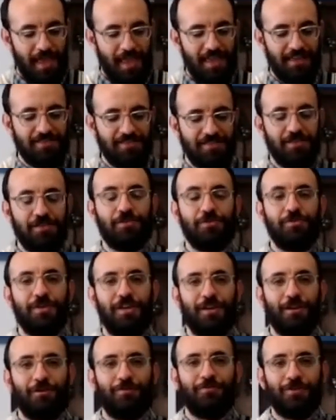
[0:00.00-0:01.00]
is the new
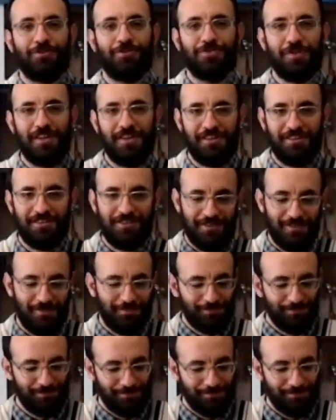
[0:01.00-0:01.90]
year for trees.